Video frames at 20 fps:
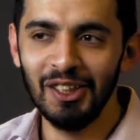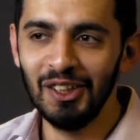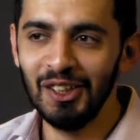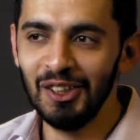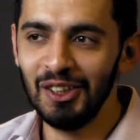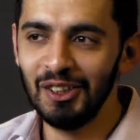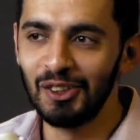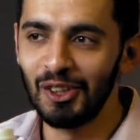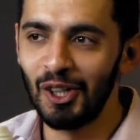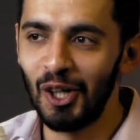
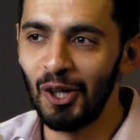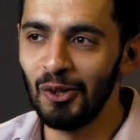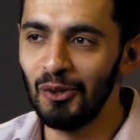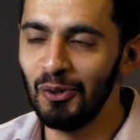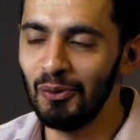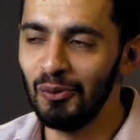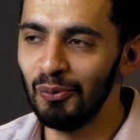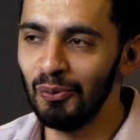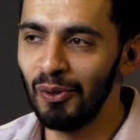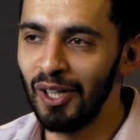
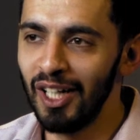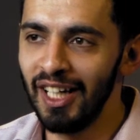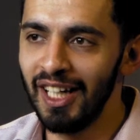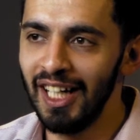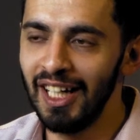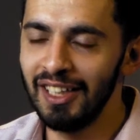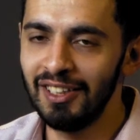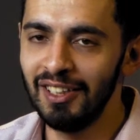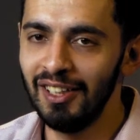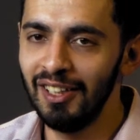So when I
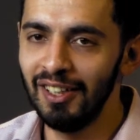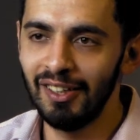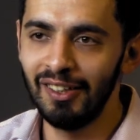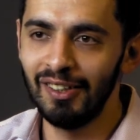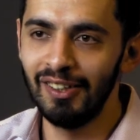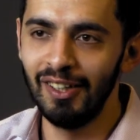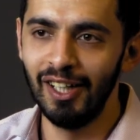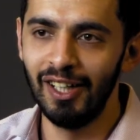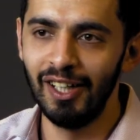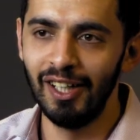get here,
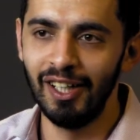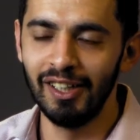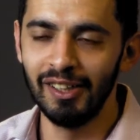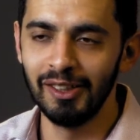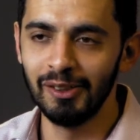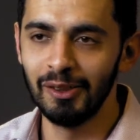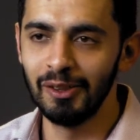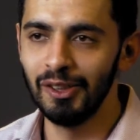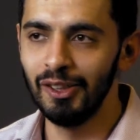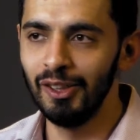
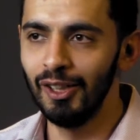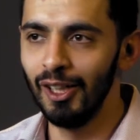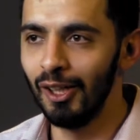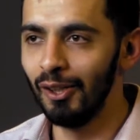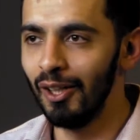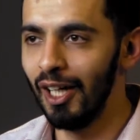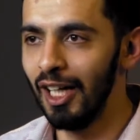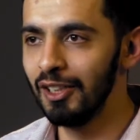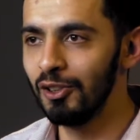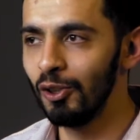
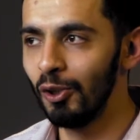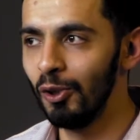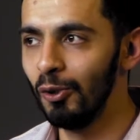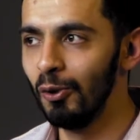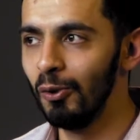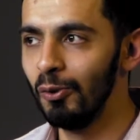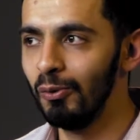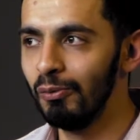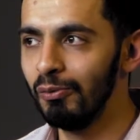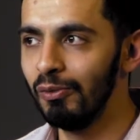as
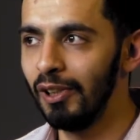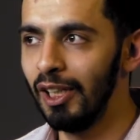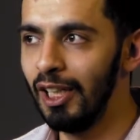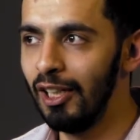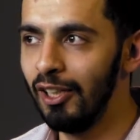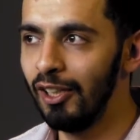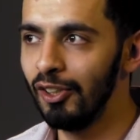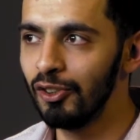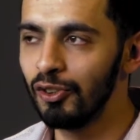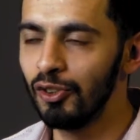all
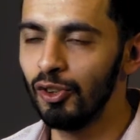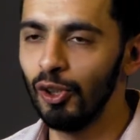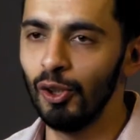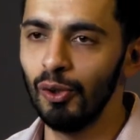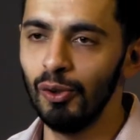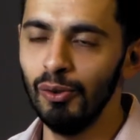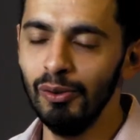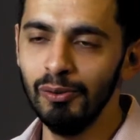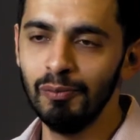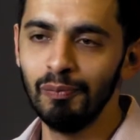Indians
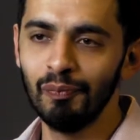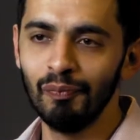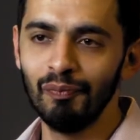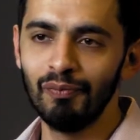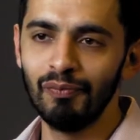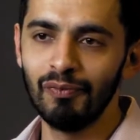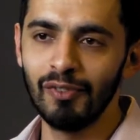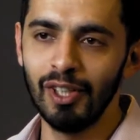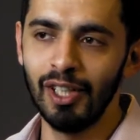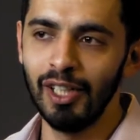do,
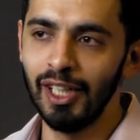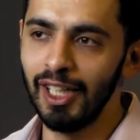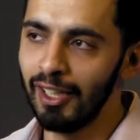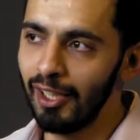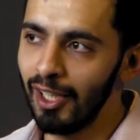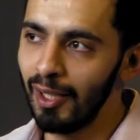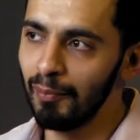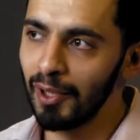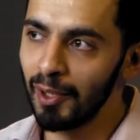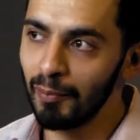I ended
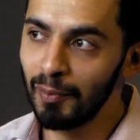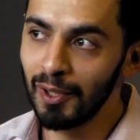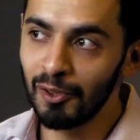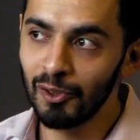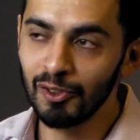up at a petrol